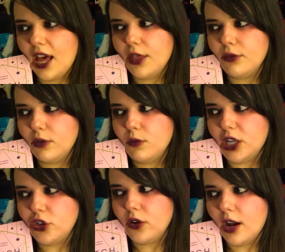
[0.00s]
Through
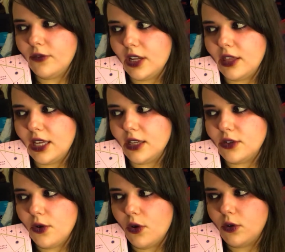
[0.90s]
Witchcraft, I think it's
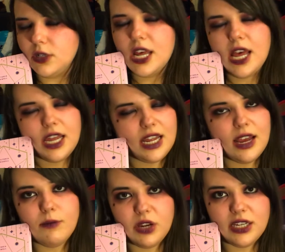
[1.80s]
called, and I
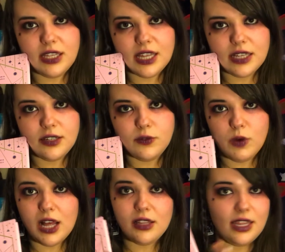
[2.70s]
am reading that as
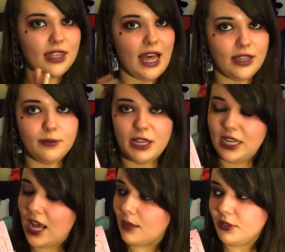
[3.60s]
well, and that has been
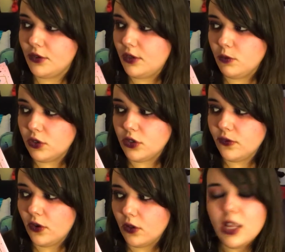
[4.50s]
absolutely
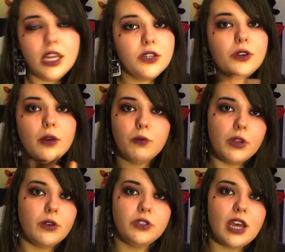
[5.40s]
wonderful. So I
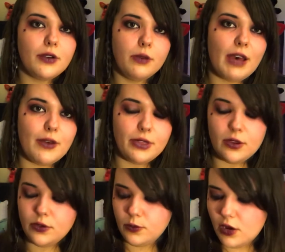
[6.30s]
will tell you about
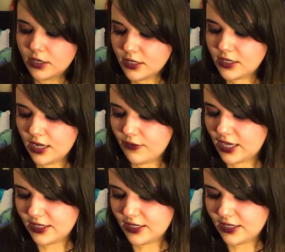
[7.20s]
those ones. If there's